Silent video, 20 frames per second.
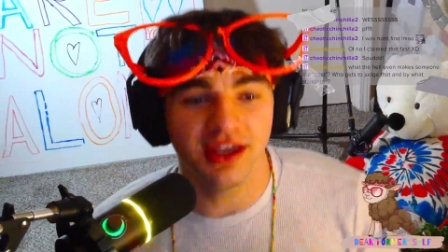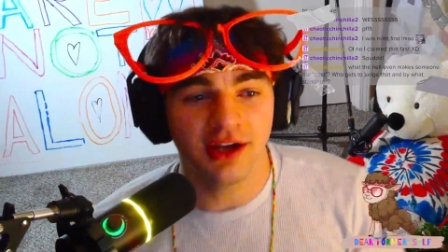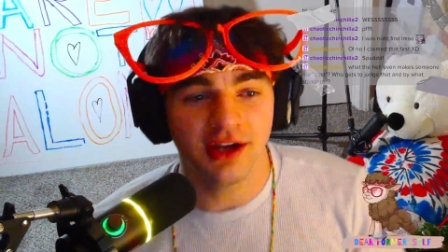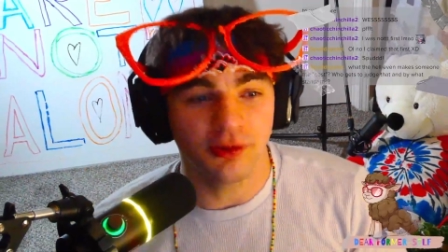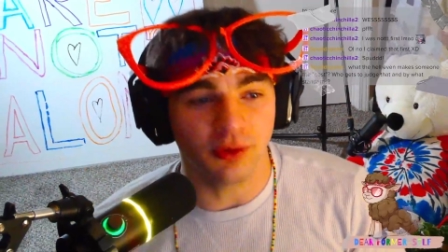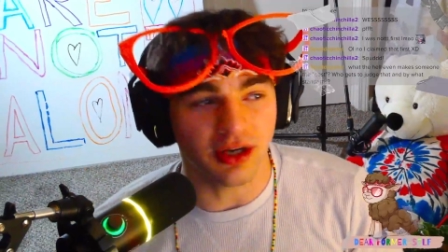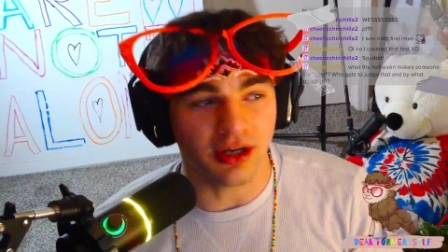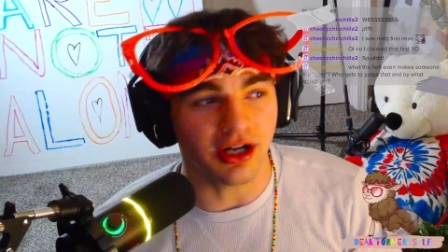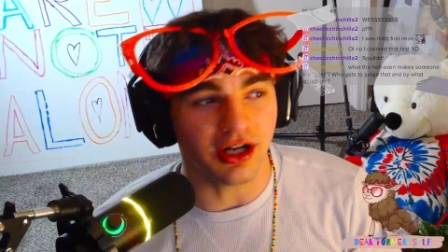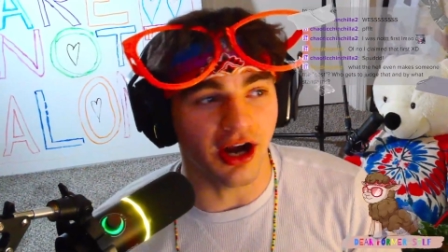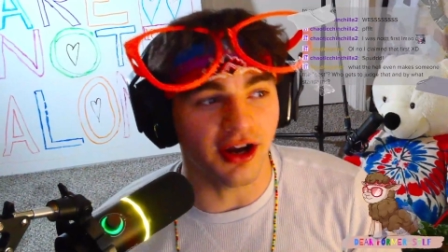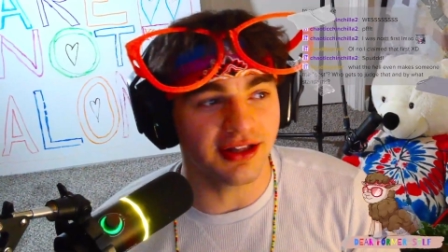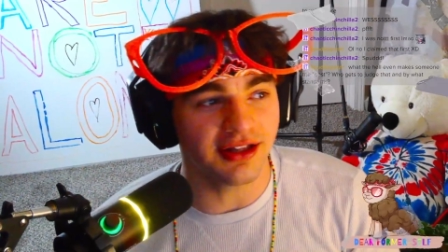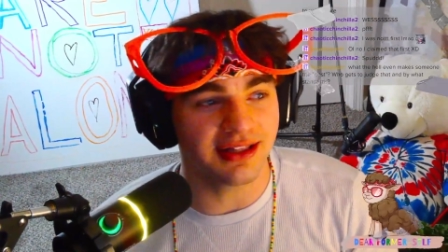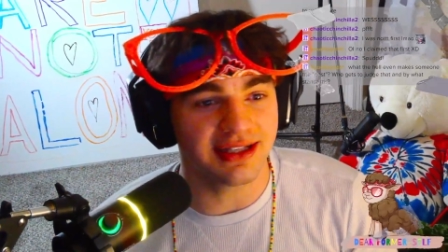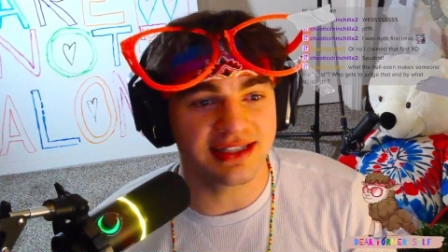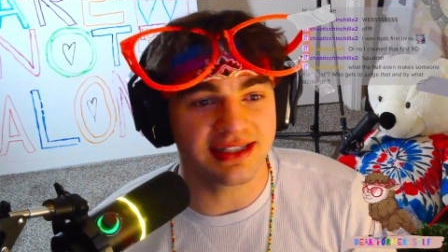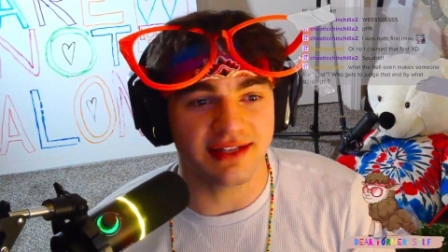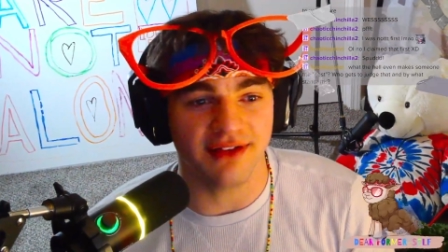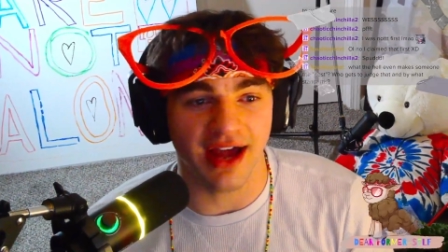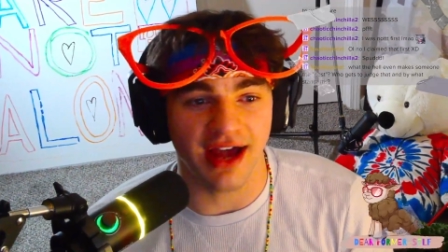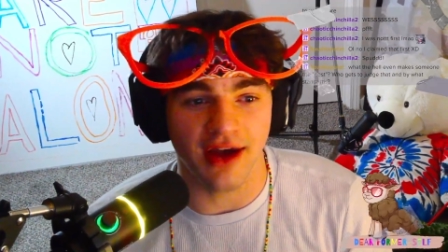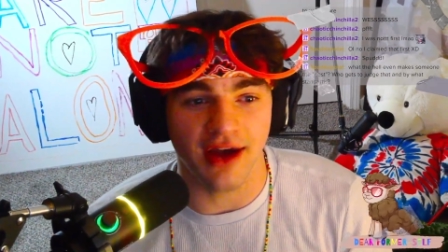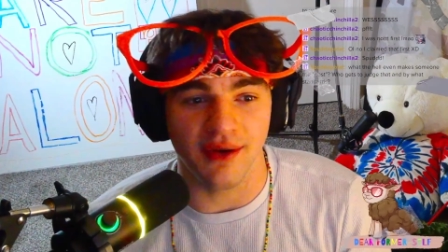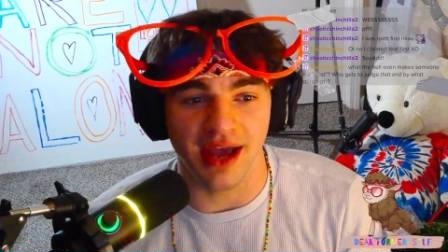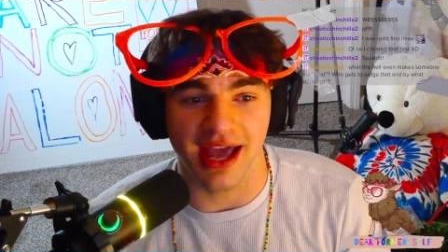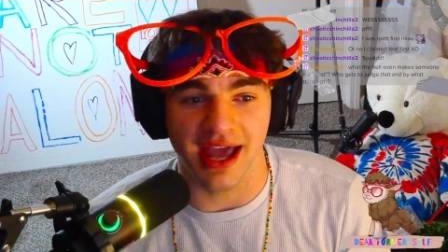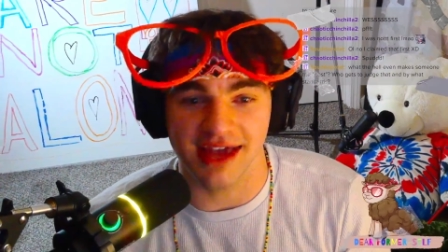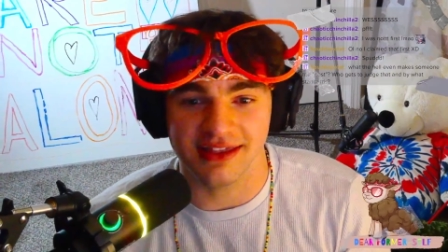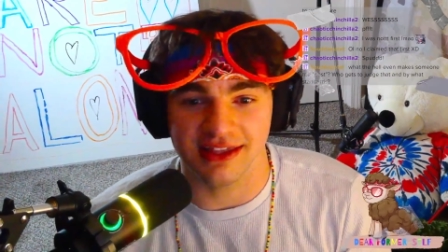regardless of how
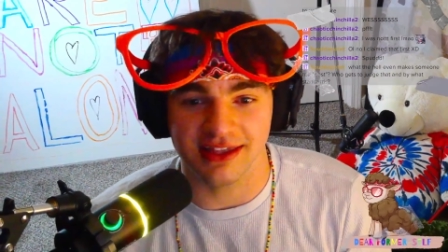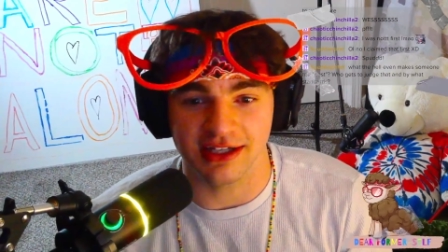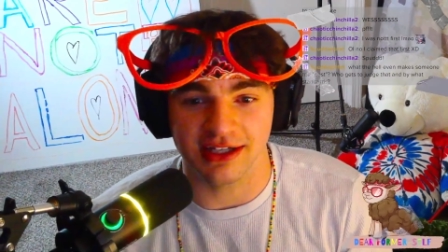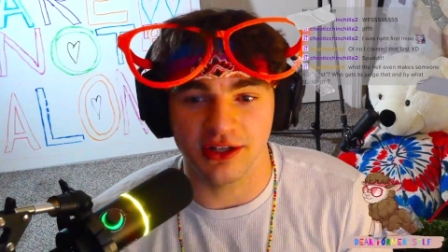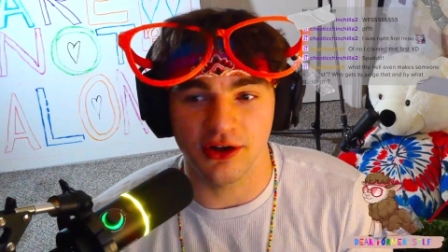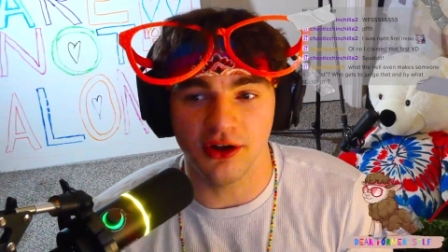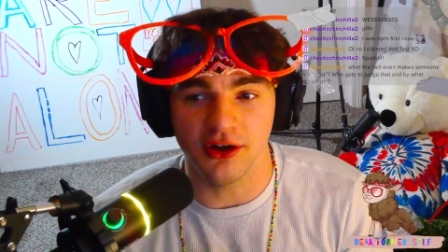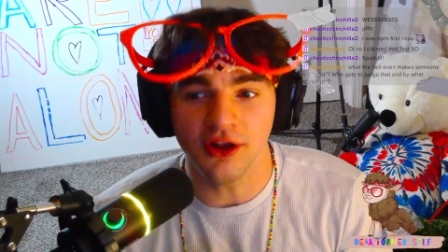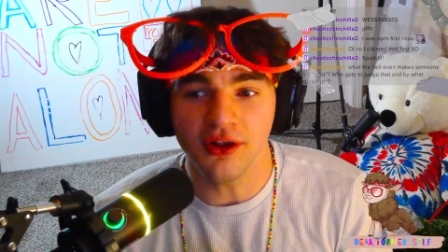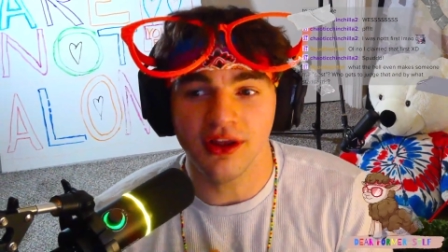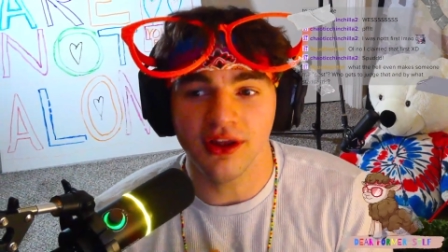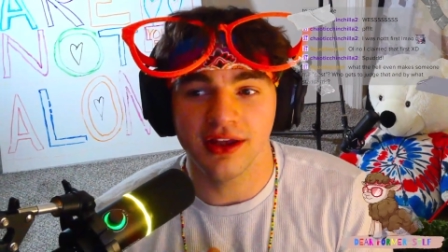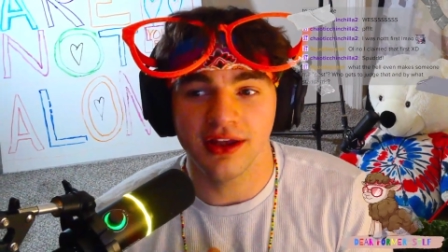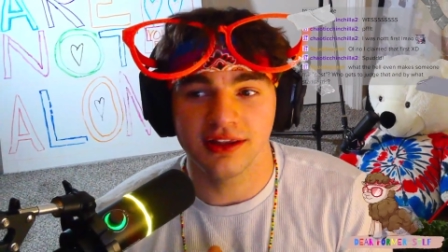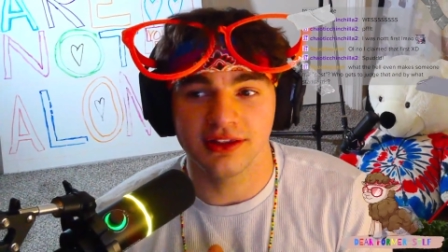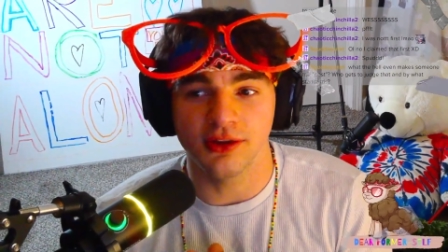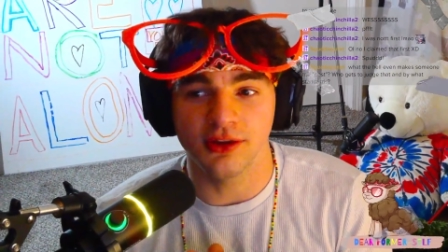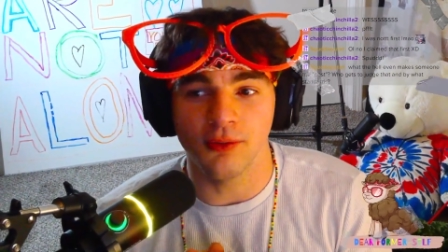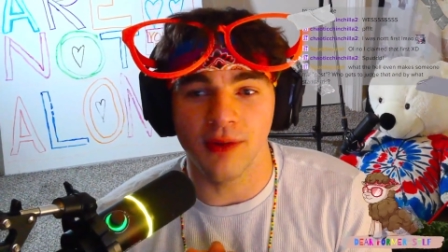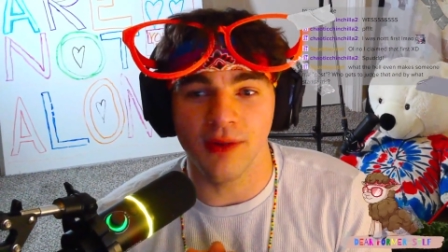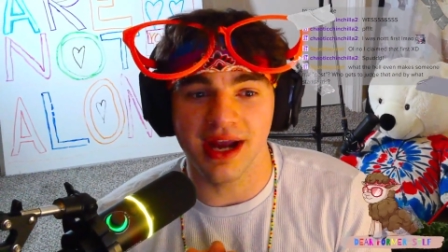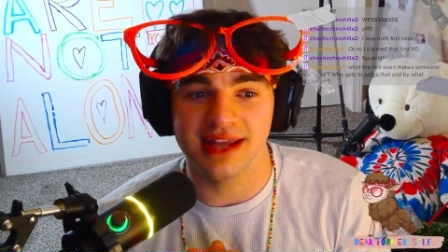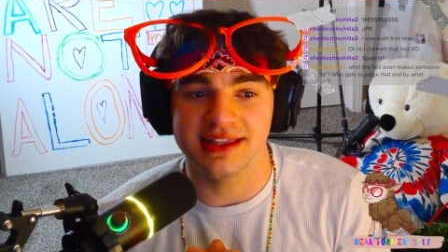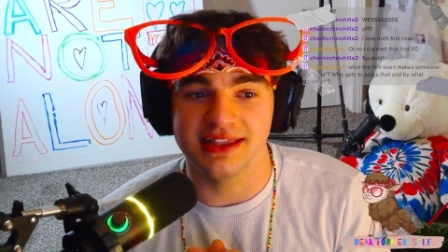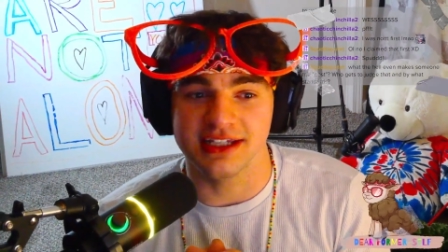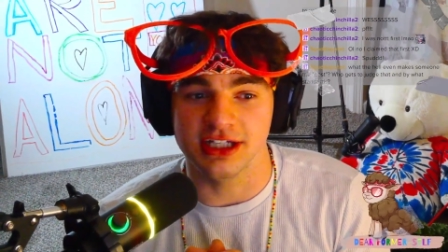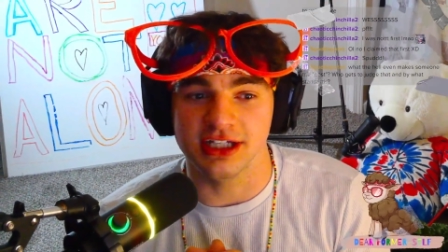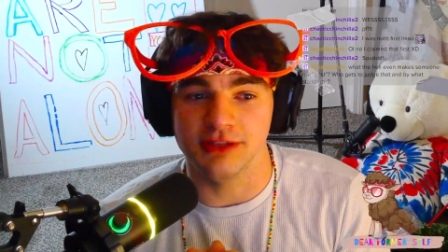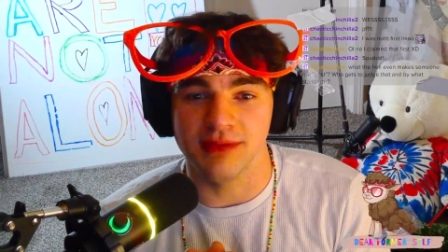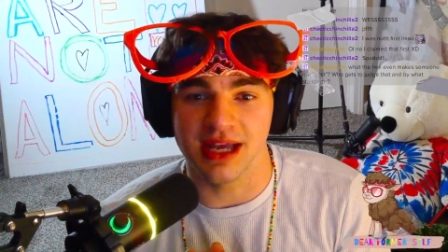ethical the way that
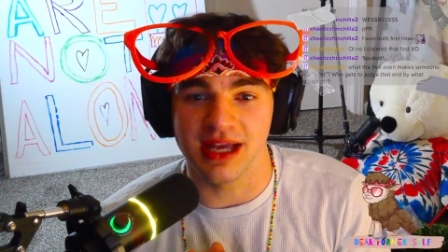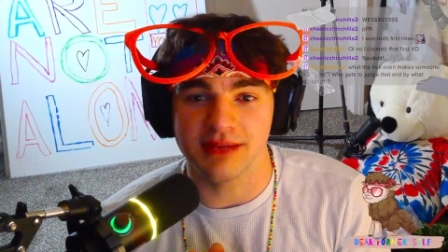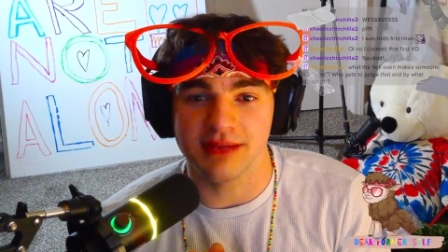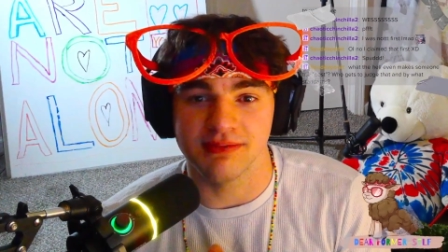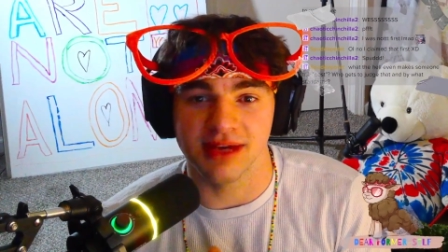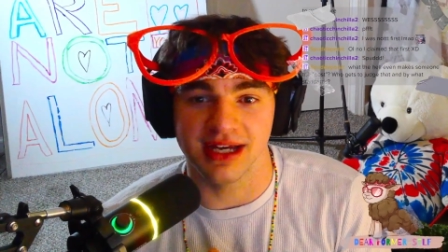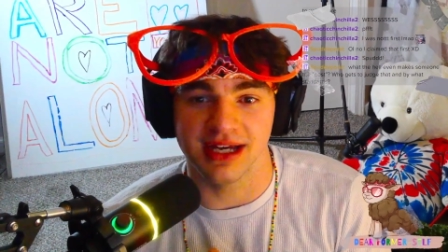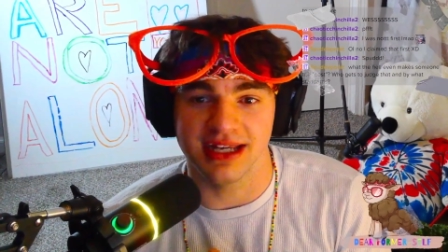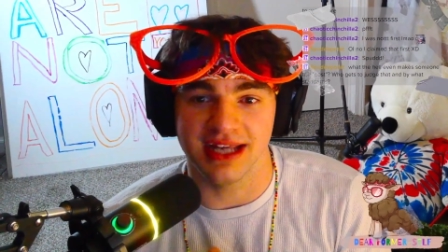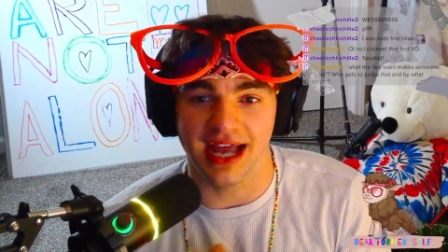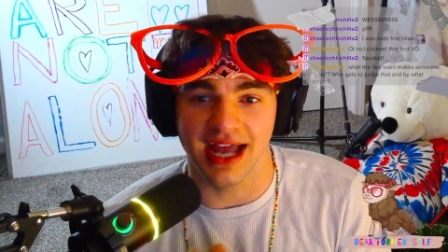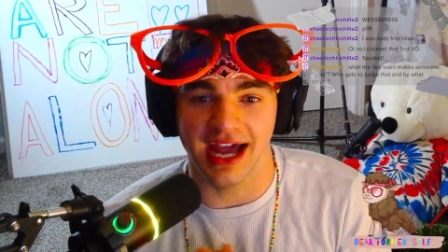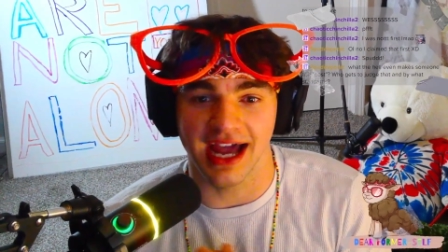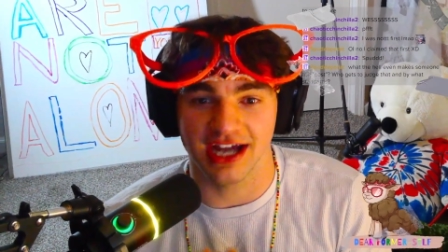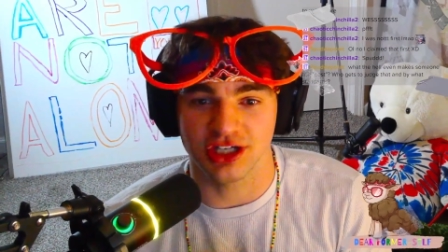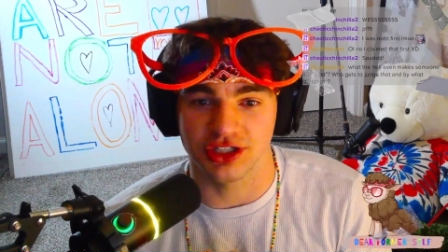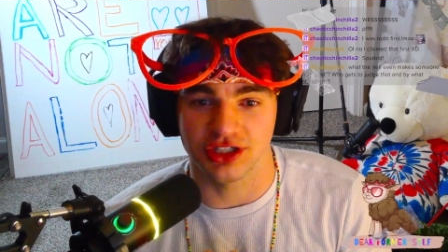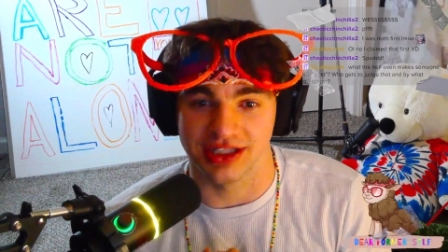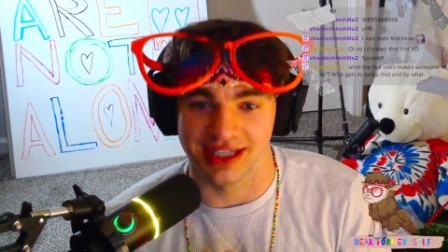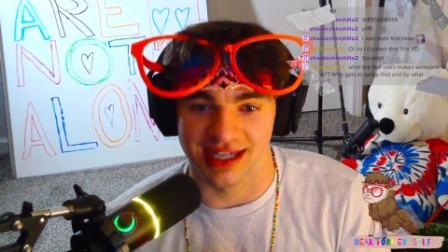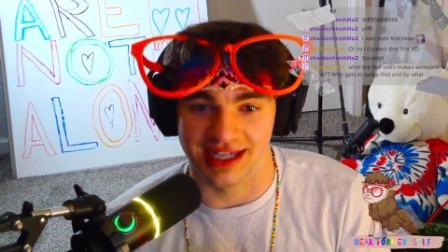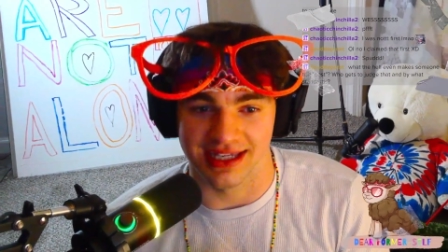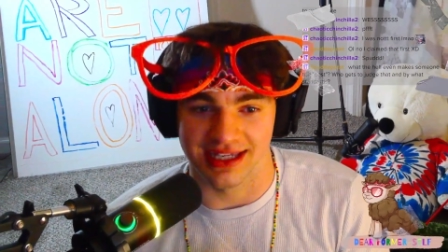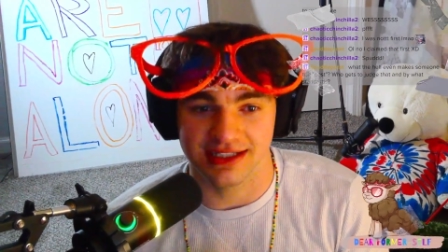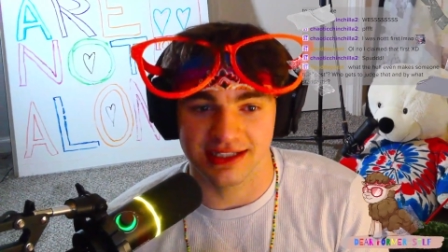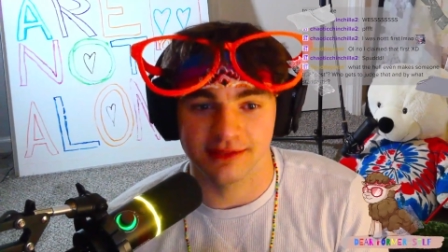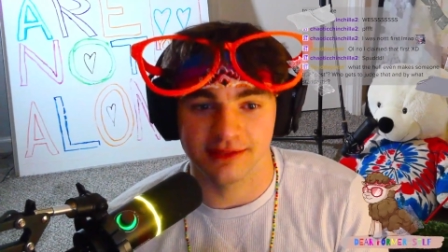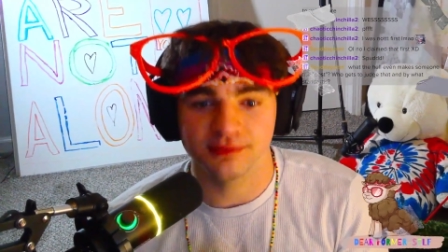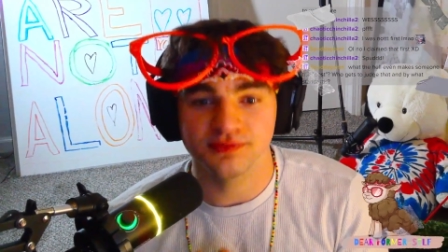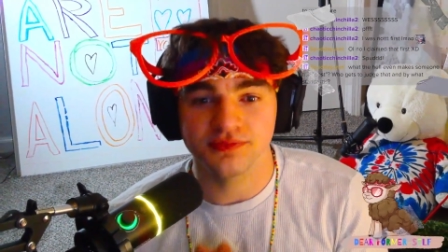you make money actually
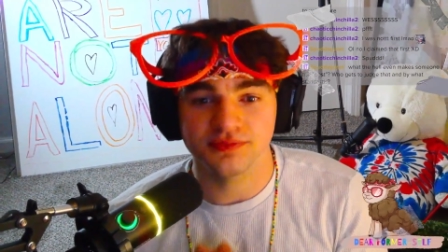is.